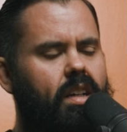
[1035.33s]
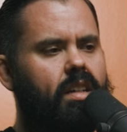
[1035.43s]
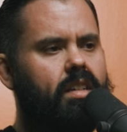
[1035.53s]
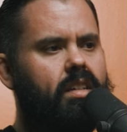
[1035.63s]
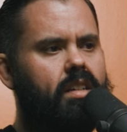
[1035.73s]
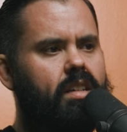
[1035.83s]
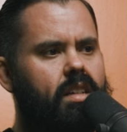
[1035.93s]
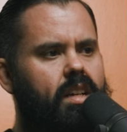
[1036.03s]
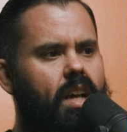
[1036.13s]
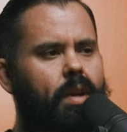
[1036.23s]
A
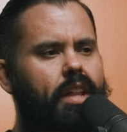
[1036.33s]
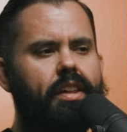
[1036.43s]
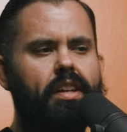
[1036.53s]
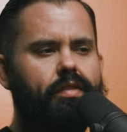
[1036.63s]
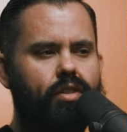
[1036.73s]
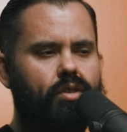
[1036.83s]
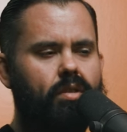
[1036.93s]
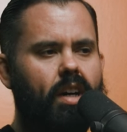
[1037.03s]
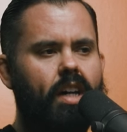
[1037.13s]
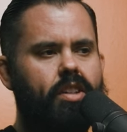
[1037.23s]
label. And when I think of you,
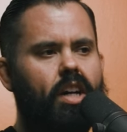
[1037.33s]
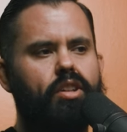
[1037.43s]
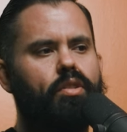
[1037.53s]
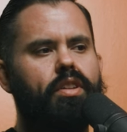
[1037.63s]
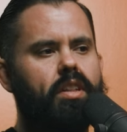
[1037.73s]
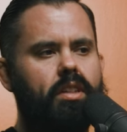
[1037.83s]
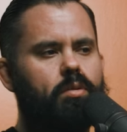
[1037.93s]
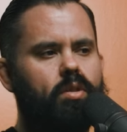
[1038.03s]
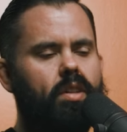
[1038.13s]
I, I don't think liberal.